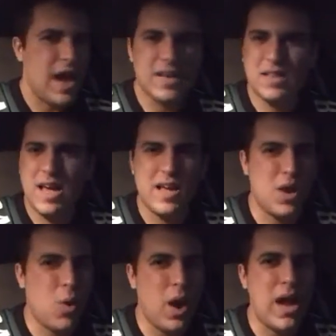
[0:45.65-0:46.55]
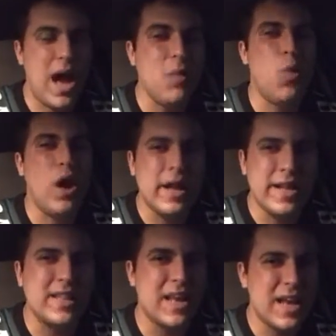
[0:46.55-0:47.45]
And you know what? I
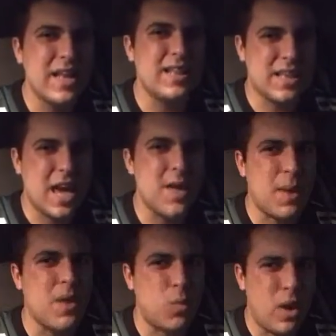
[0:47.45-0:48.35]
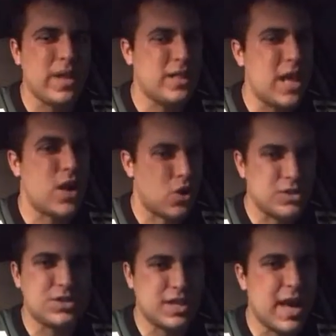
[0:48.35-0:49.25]
wanted it late in the game. I wanted the
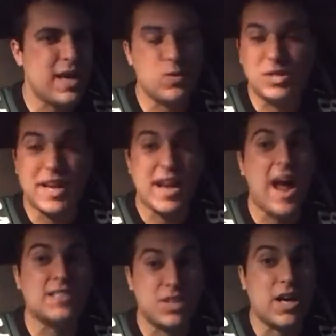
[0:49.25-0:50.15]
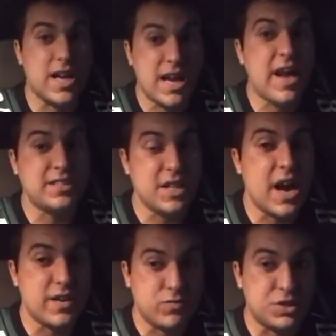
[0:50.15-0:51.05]
Ertz to get, he was stuck at
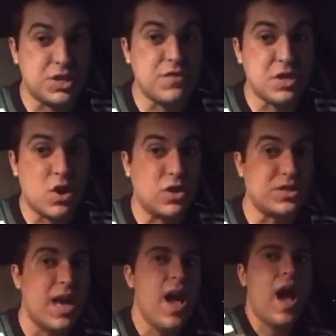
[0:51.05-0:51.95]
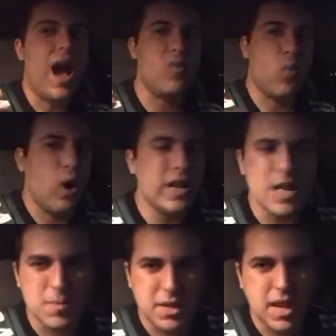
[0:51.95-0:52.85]
99 receiving yards. I wanted
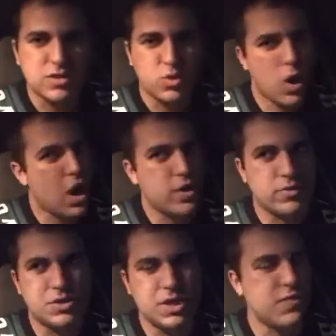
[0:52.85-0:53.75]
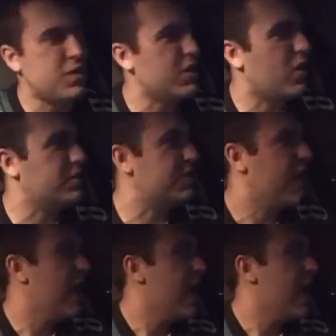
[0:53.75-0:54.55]
him to get to 100 receiving yards.